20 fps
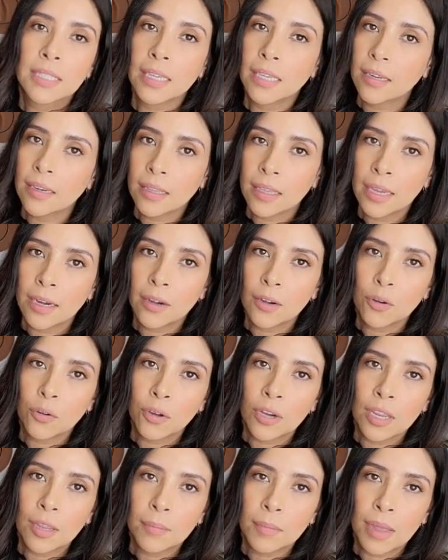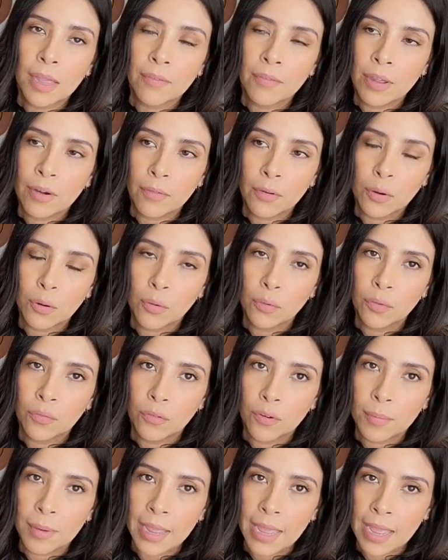skincare cream I've ever
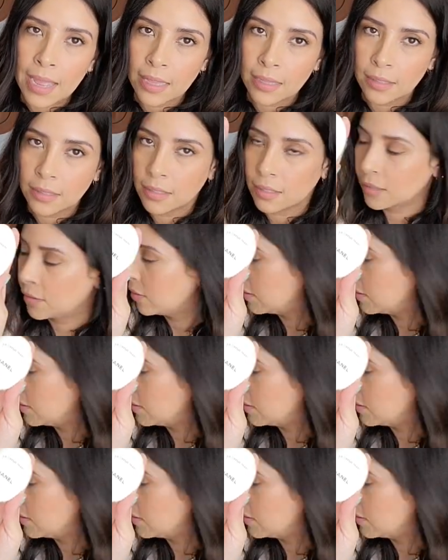owned for my hands.